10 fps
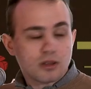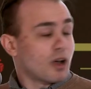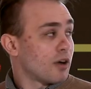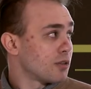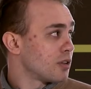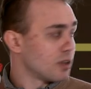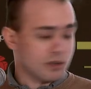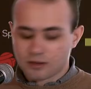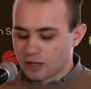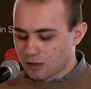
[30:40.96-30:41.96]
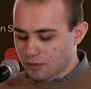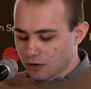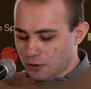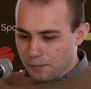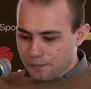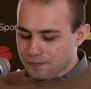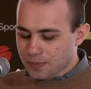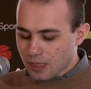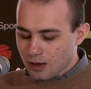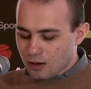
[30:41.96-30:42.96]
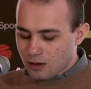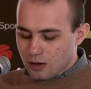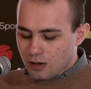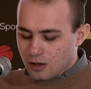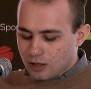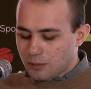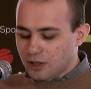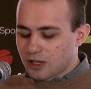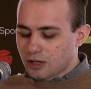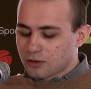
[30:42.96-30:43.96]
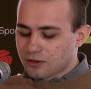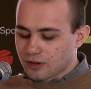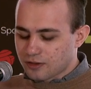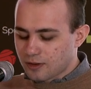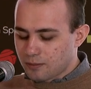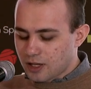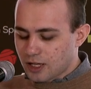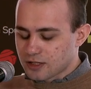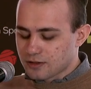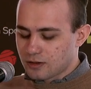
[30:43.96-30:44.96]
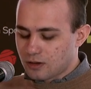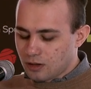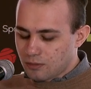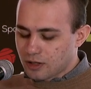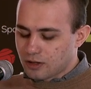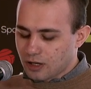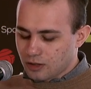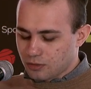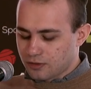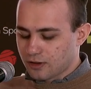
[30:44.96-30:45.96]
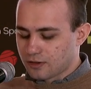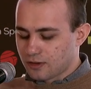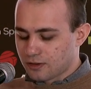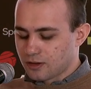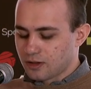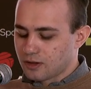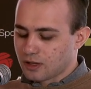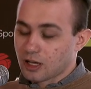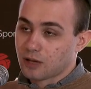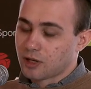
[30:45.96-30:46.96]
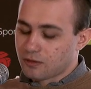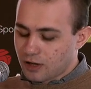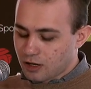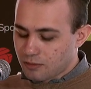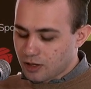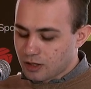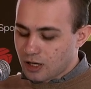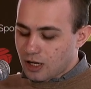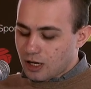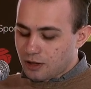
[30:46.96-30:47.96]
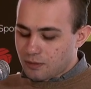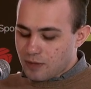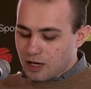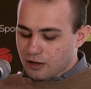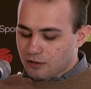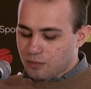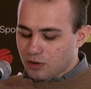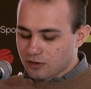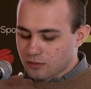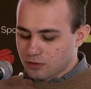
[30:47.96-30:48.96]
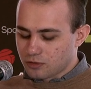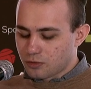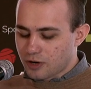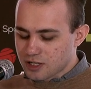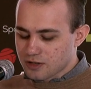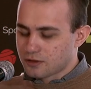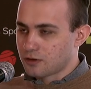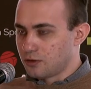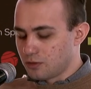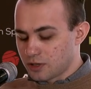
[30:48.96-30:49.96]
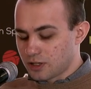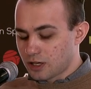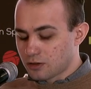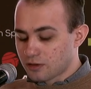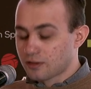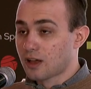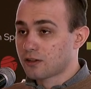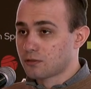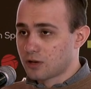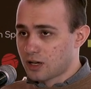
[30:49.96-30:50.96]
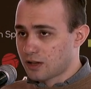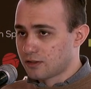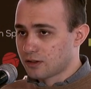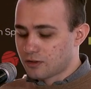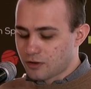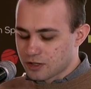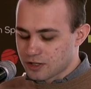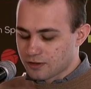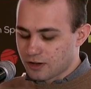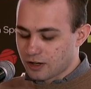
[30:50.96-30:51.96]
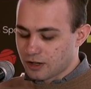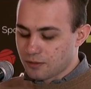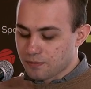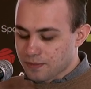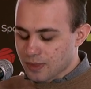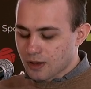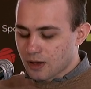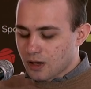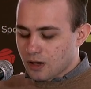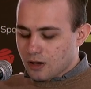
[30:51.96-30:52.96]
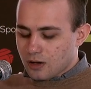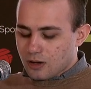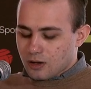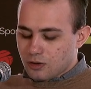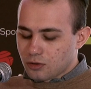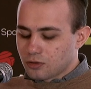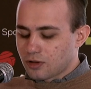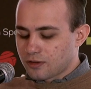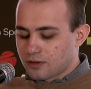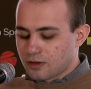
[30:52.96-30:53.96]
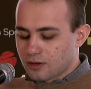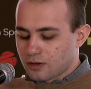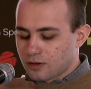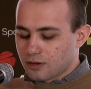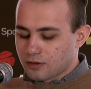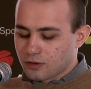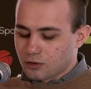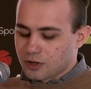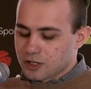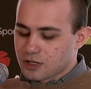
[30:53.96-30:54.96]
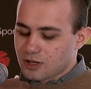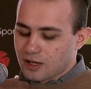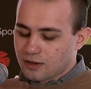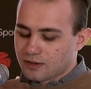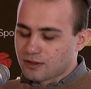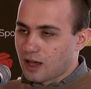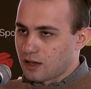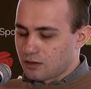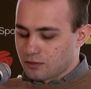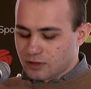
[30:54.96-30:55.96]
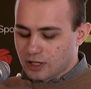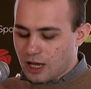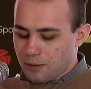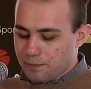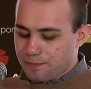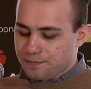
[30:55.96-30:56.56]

currently in the slide by you. The mediator system manages all mediators existing in the game environment. It makes it possible to register new mediators as well as the deregistering them due to the situation and state of the game.